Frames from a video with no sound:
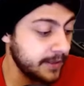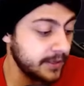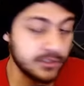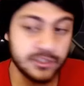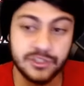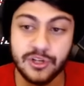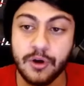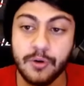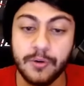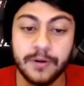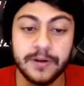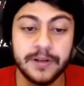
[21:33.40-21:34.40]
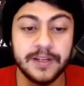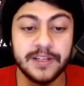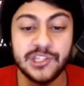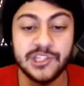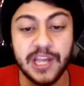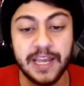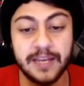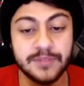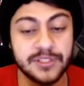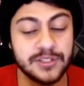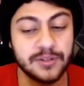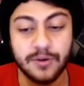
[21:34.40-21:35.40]
So
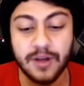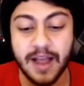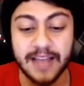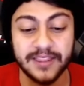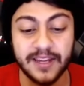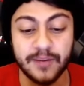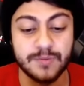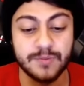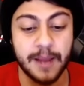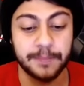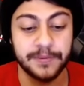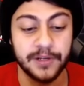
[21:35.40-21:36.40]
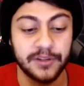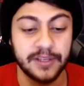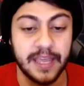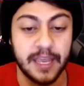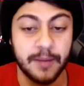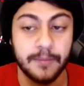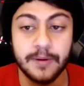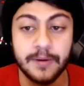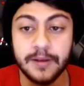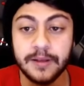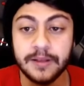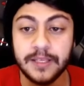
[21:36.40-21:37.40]
James, I thought he was my player of the game.
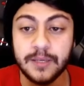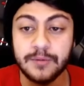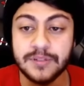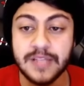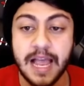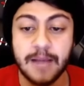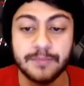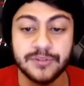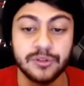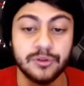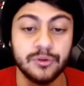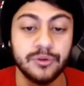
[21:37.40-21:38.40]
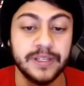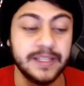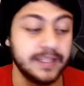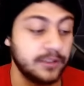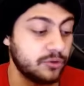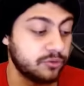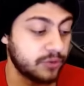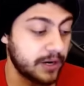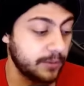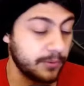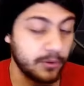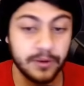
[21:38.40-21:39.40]
He was absolutely
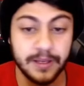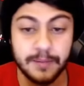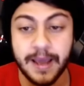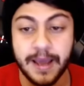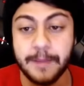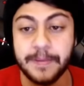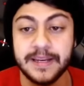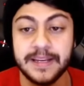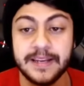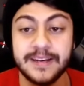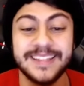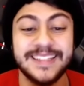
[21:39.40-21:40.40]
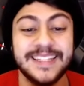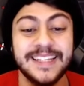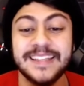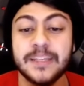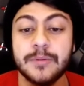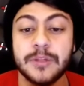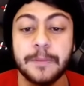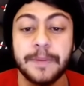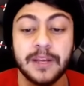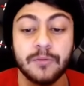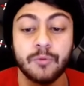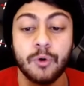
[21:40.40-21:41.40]
incredible, in my opinion, killing them in the
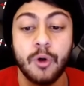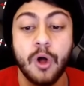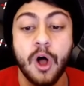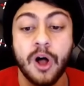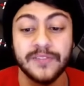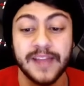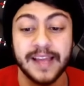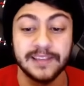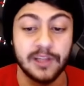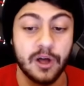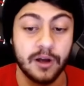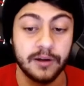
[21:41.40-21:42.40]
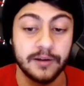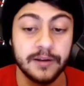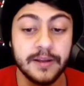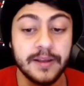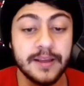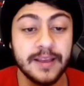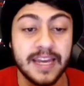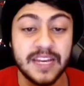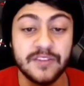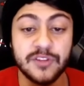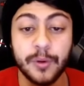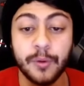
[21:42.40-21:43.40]
pick and roll all night long. And
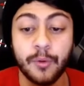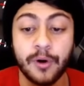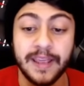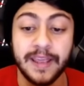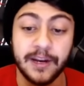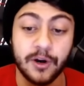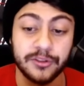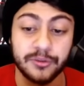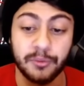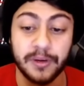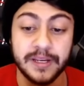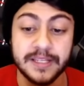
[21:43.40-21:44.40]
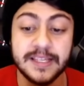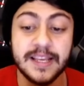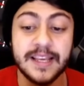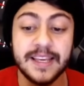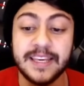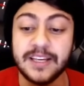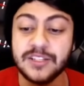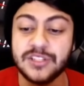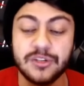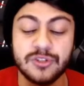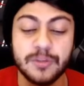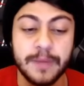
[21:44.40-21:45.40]
even though we weren't hitting our threes, he
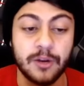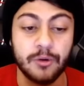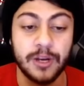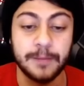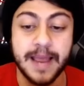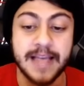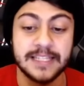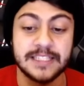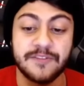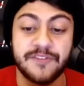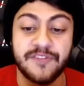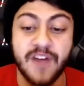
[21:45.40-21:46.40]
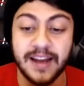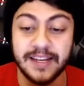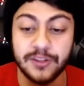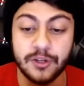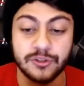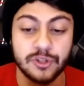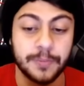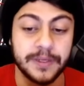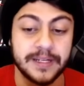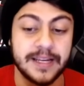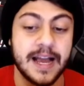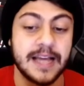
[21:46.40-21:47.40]
continued to make great passes and finding those
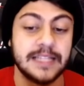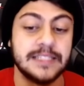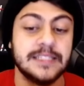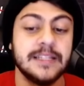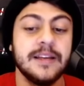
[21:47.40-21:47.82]
open guys.